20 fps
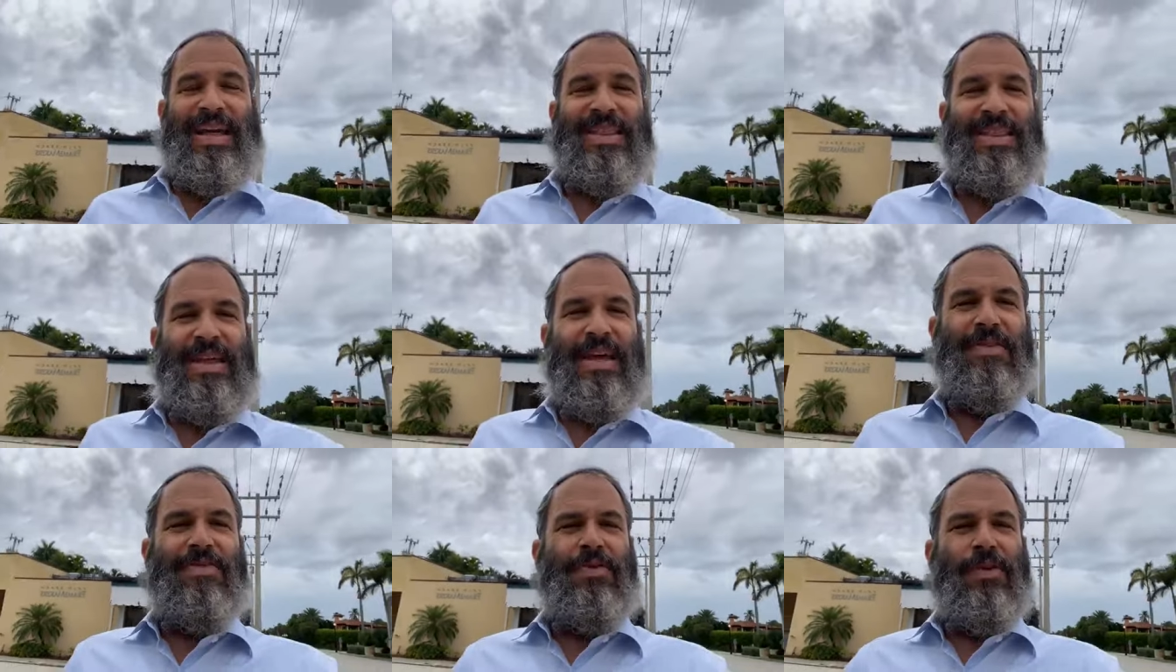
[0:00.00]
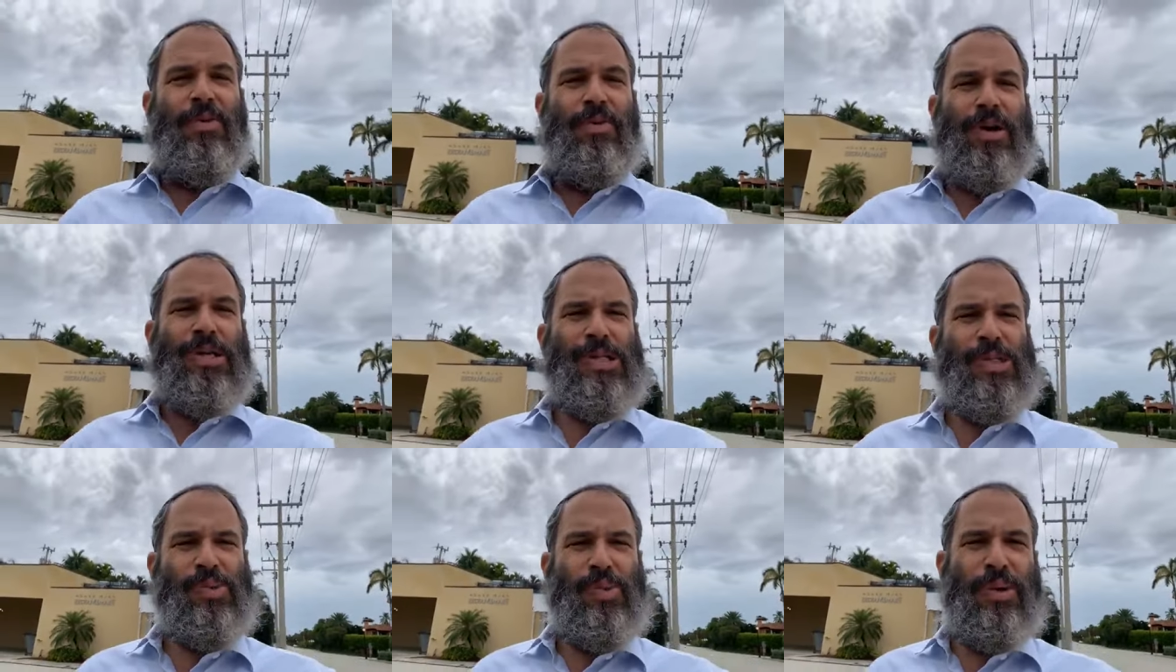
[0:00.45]
And therefore,
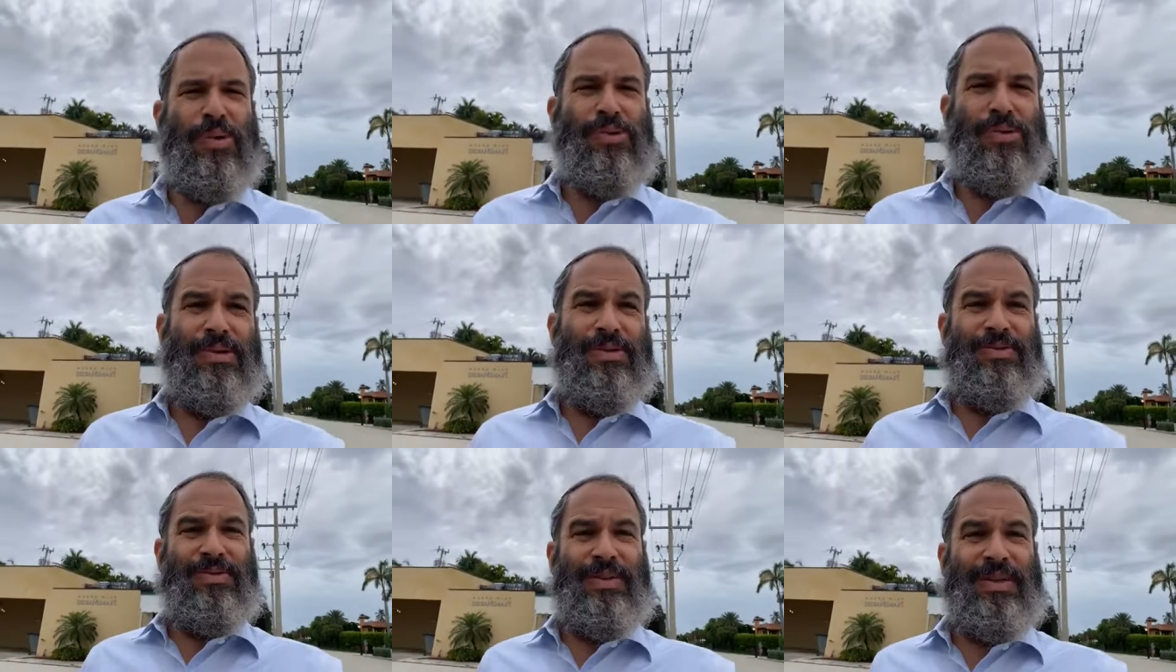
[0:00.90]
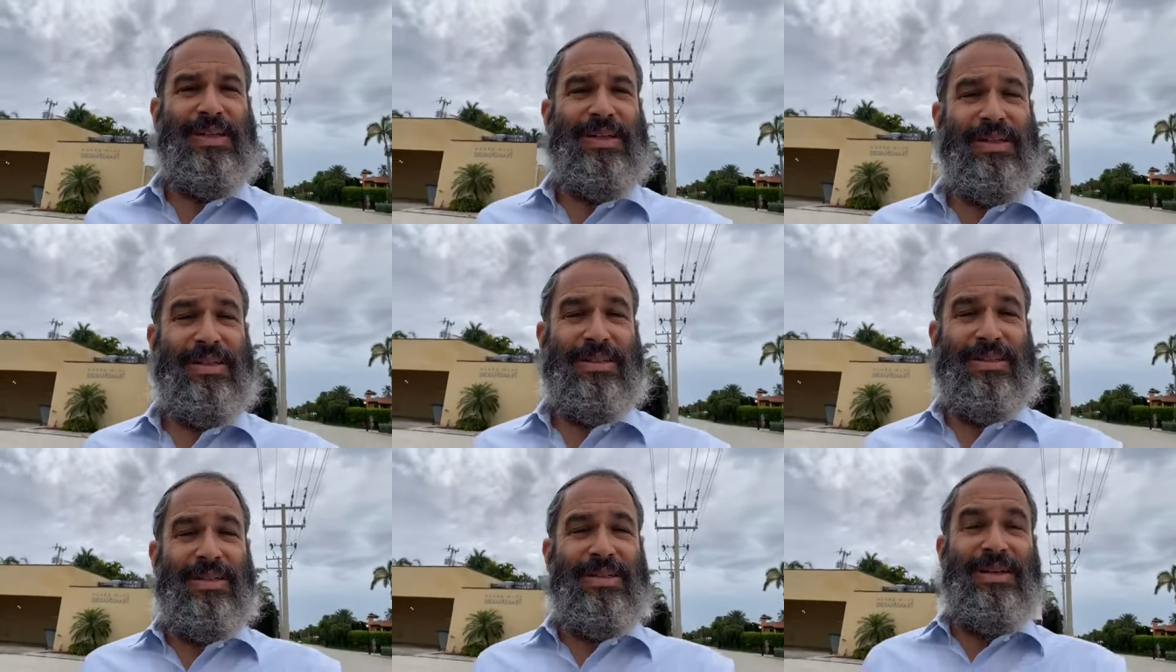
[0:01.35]
once we
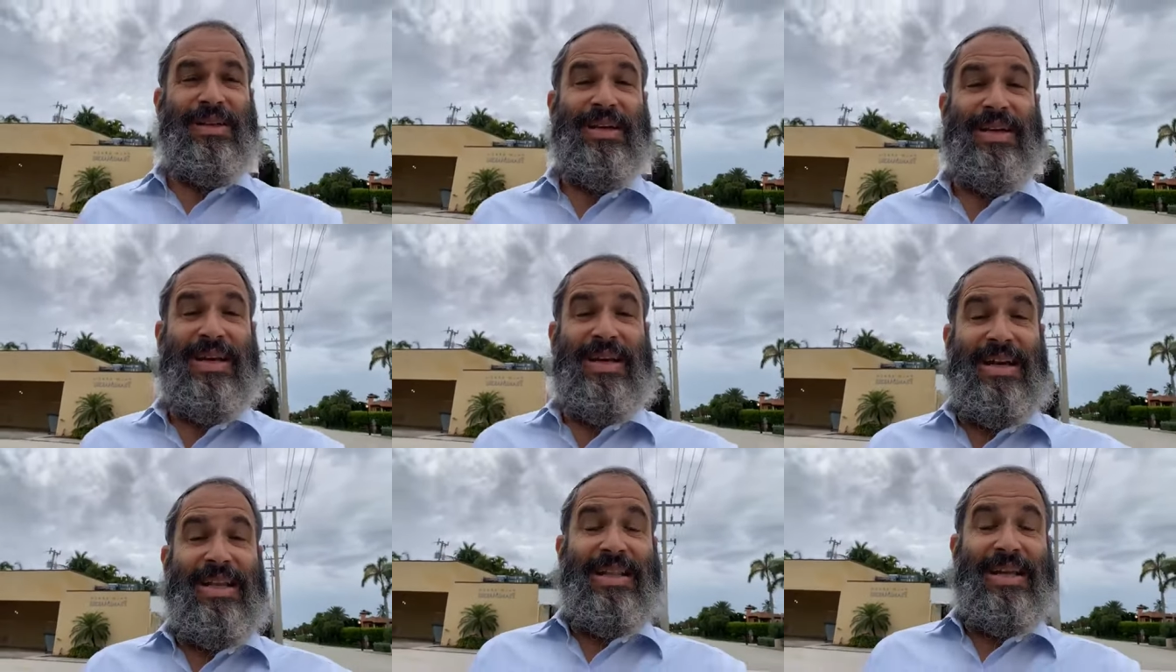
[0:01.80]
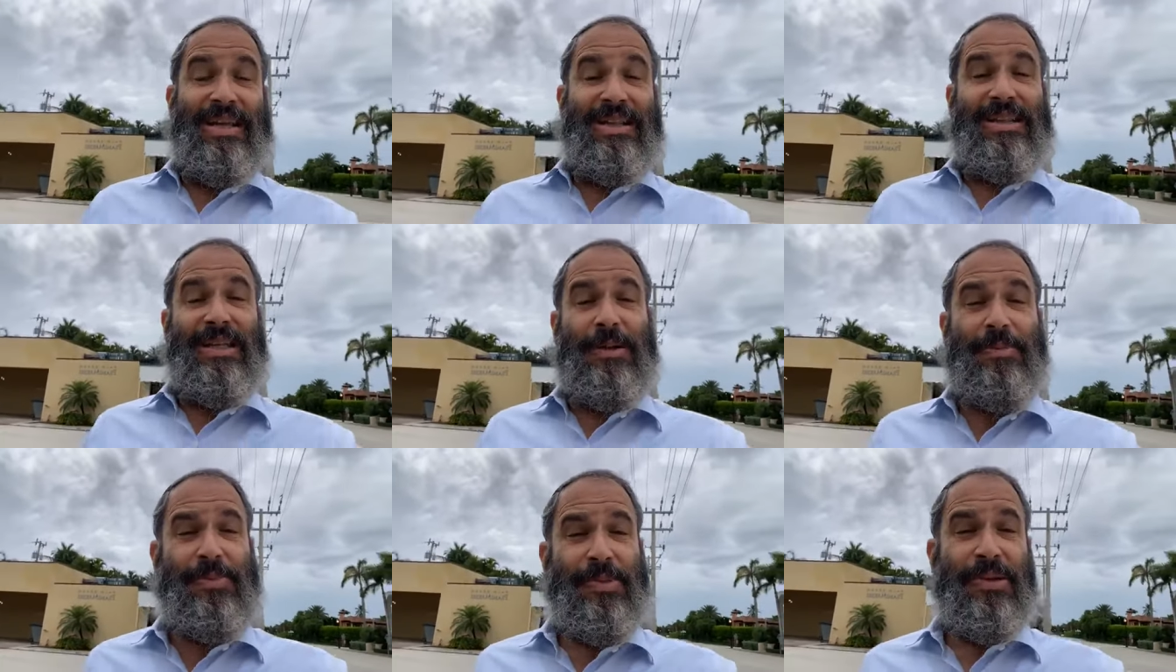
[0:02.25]
revealed
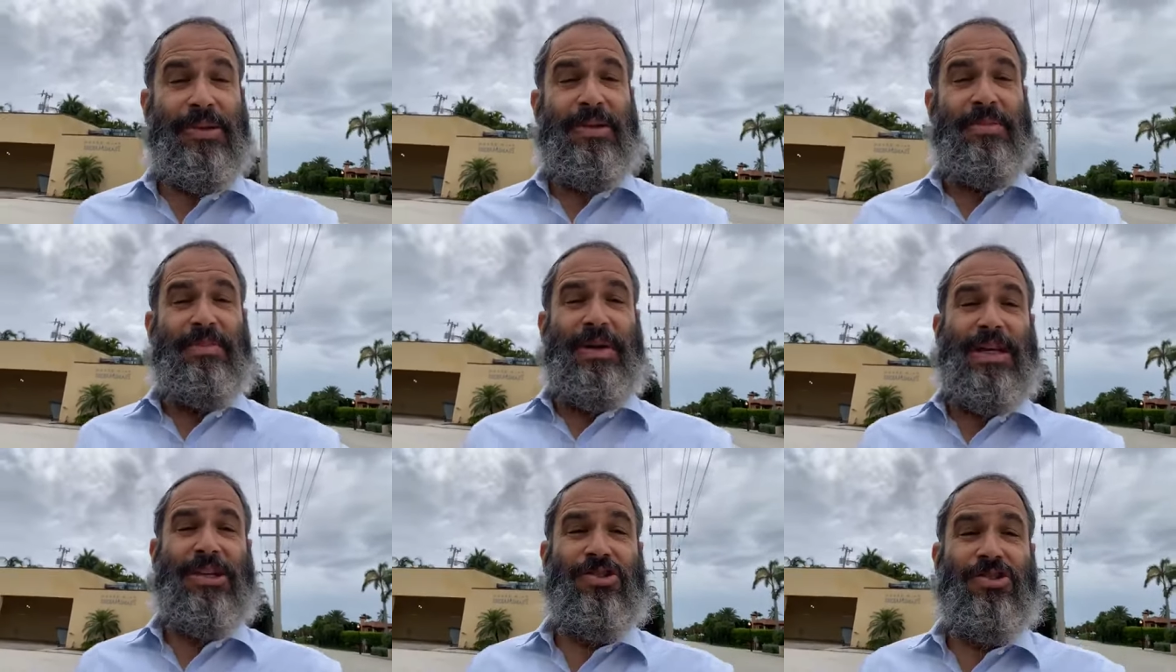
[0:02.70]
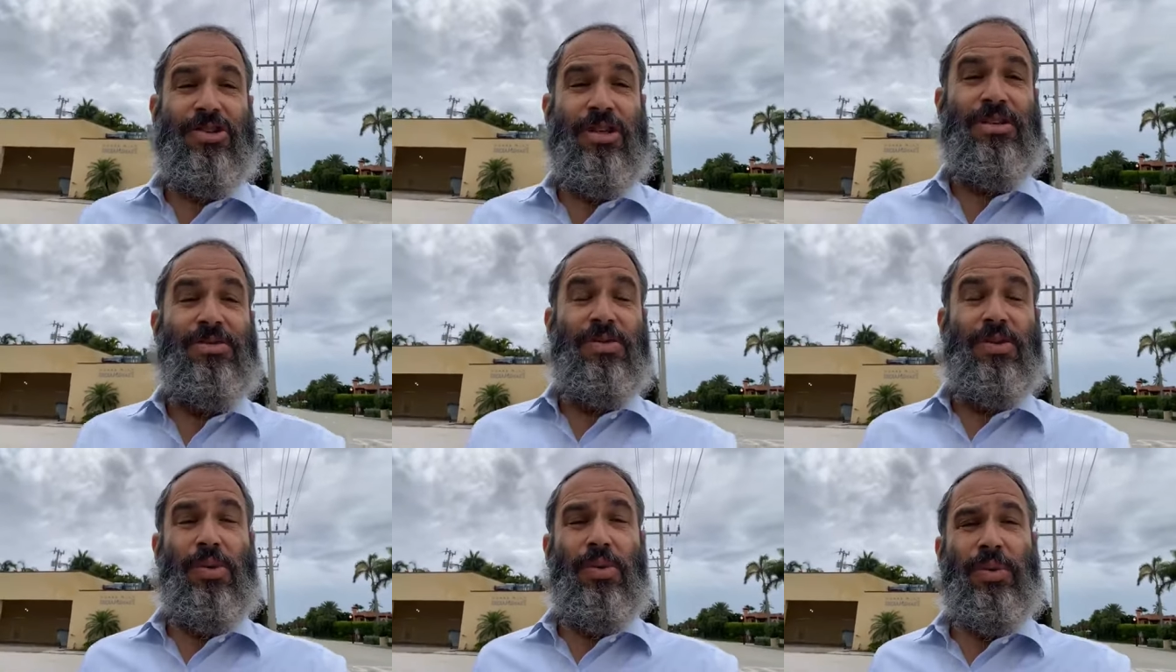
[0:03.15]
that deeper
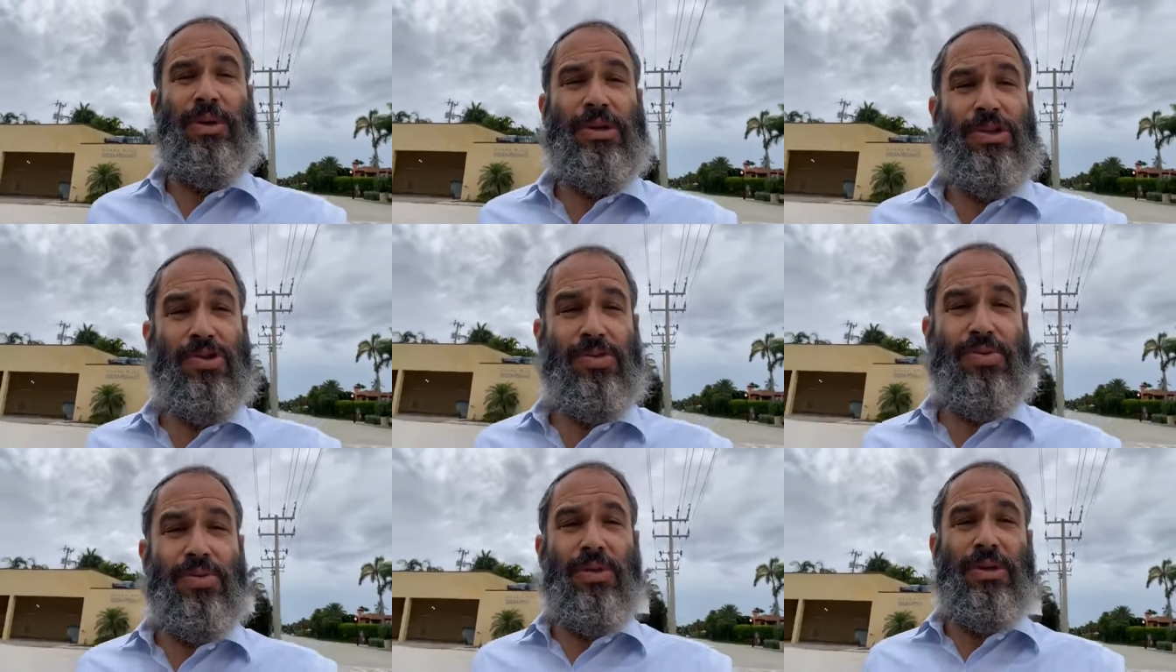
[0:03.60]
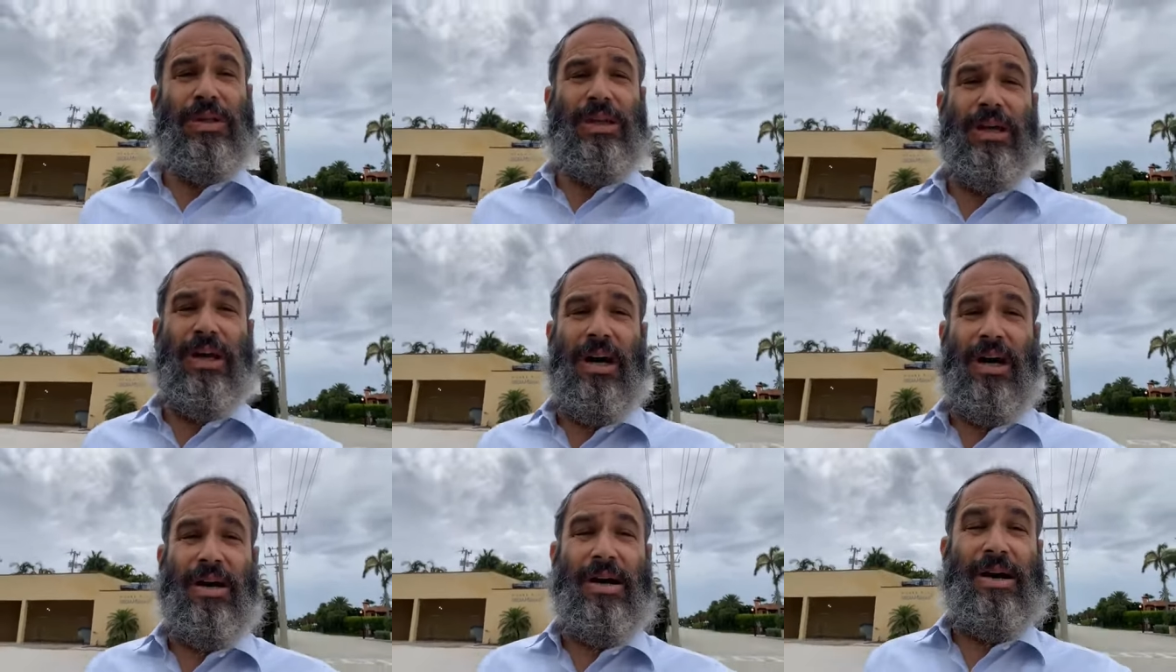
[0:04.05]
dimension of who we
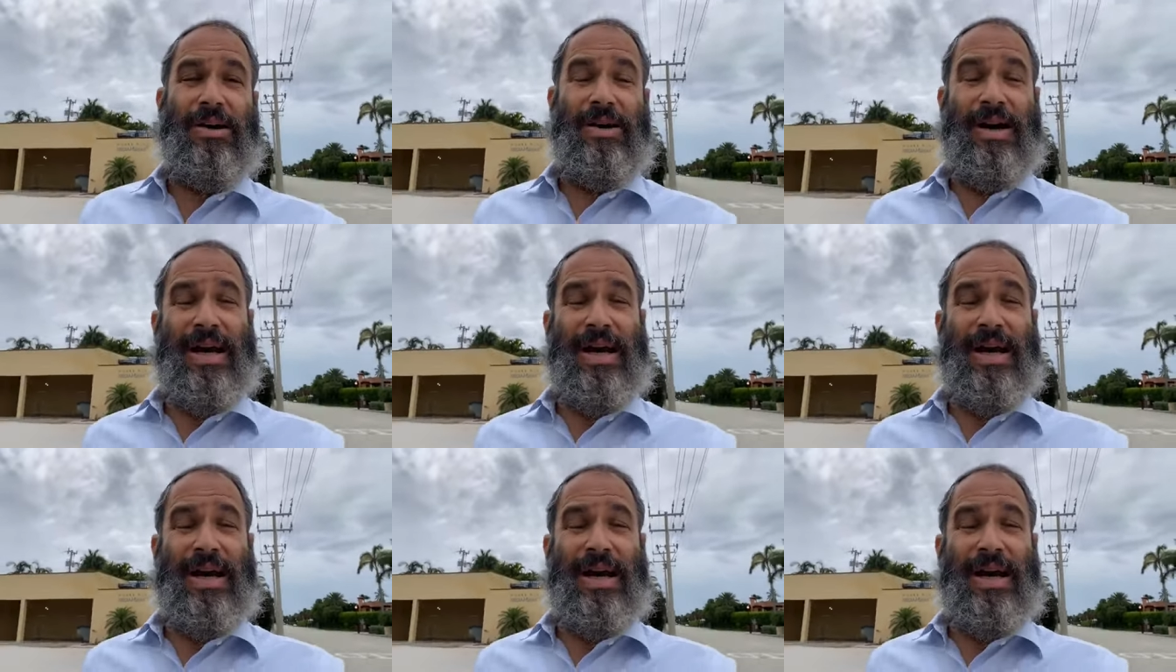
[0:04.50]
truly are,